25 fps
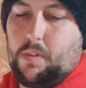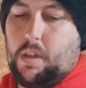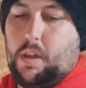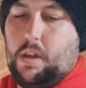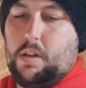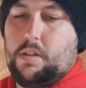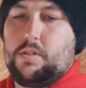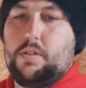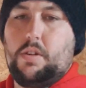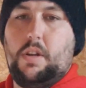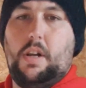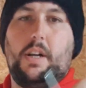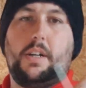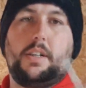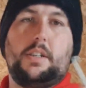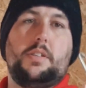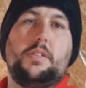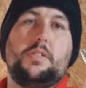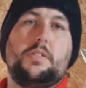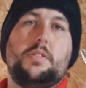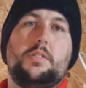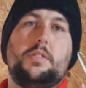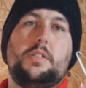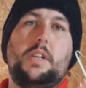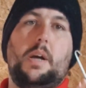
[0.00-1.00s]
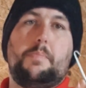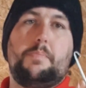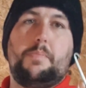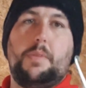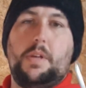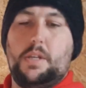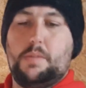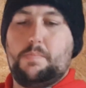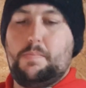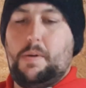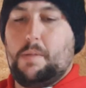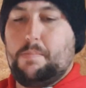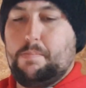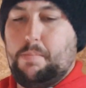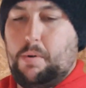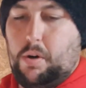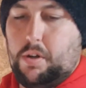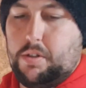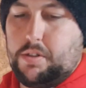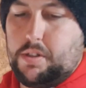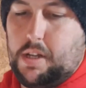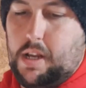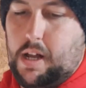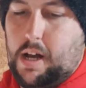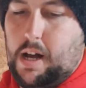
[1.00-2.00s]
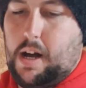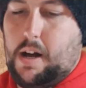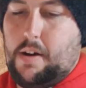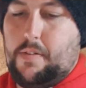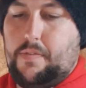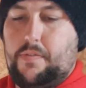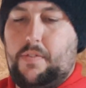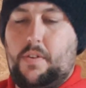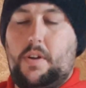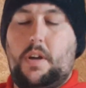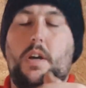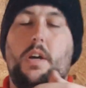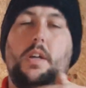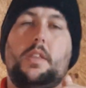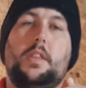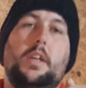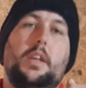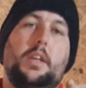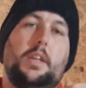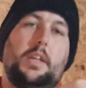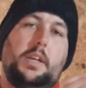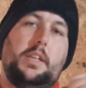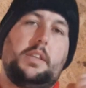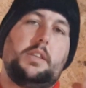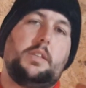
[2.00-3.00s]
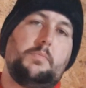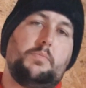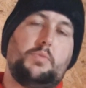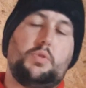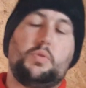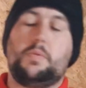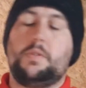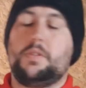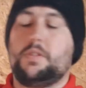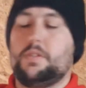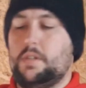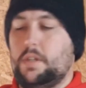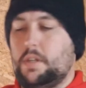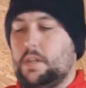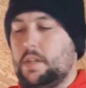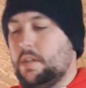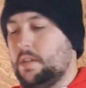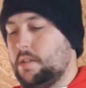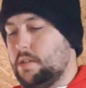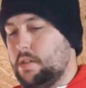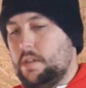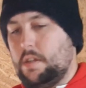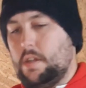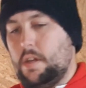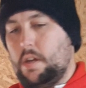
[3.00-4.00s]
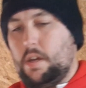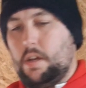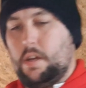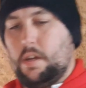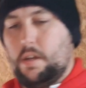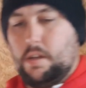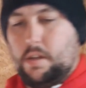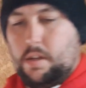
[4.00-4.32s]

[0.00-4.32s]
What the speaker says: so I can snap these bad boys in half and then get them twisted into the